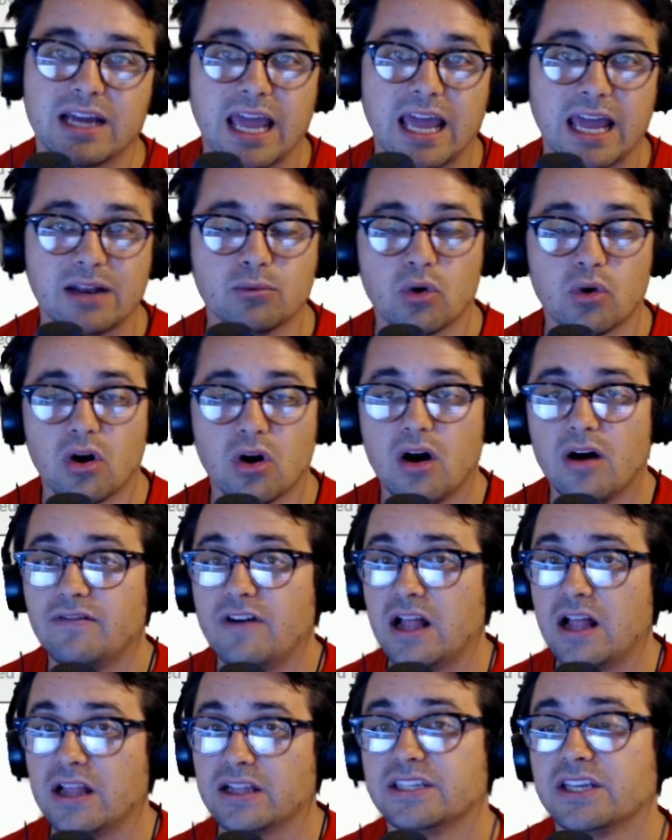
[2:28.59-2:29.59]
Again, we're all
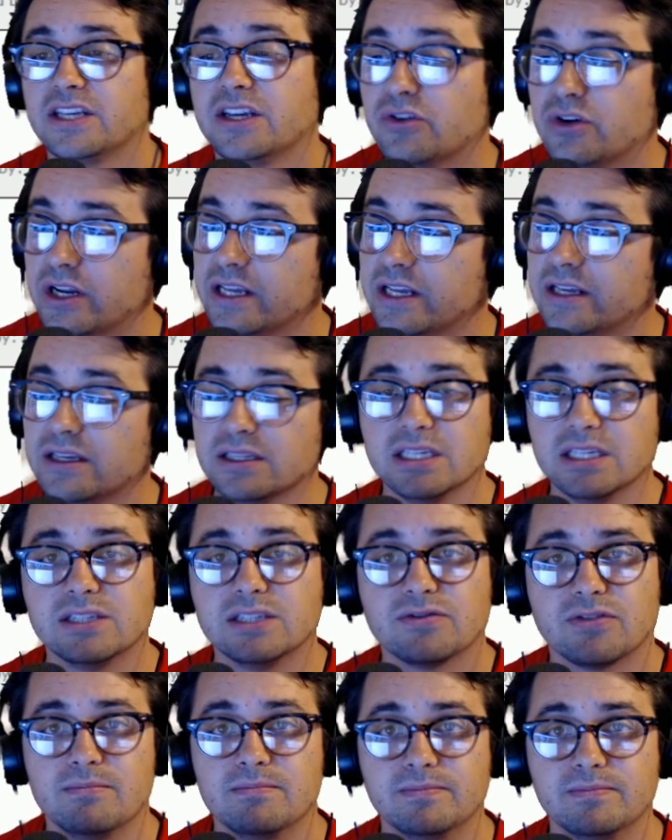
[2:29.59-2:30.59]
volunteering, at
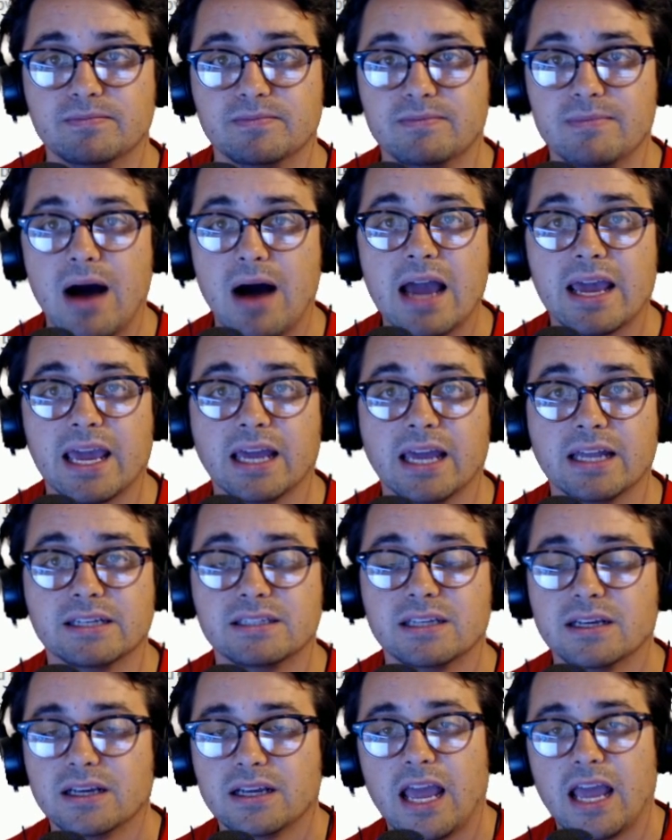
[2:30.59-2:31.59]
least from my end,